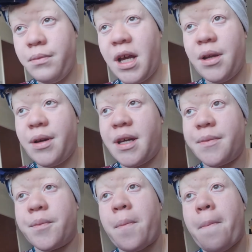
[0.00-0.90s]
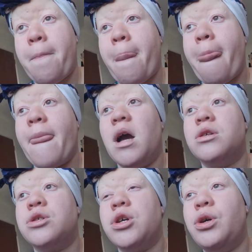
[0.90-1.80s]
Anyway,
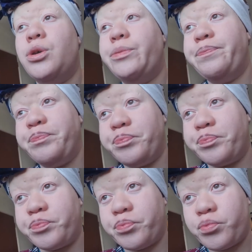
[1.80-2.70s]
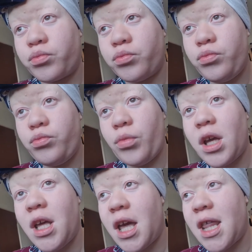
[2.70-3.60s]
so
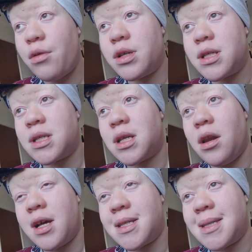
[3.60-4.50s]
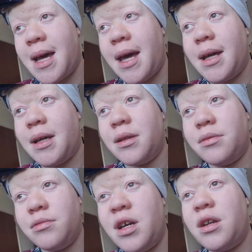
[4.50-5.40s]
yeah, that was last night.
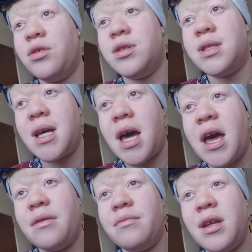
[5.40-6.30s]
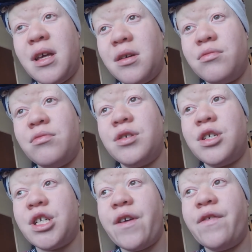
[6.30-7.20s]
We had a good time. Like, we were
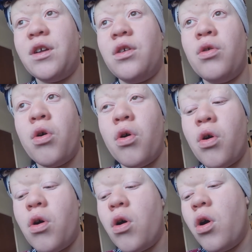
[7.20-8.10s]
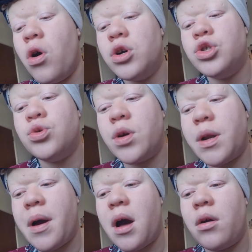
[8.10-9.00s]
sharing a lot,
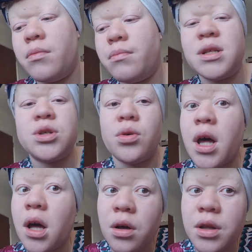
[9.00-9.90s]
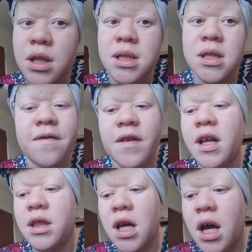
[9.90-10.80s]
talking about mental health and stuff
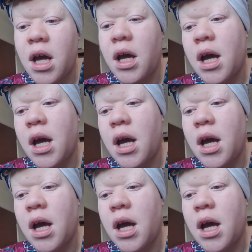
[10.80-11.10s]
like that.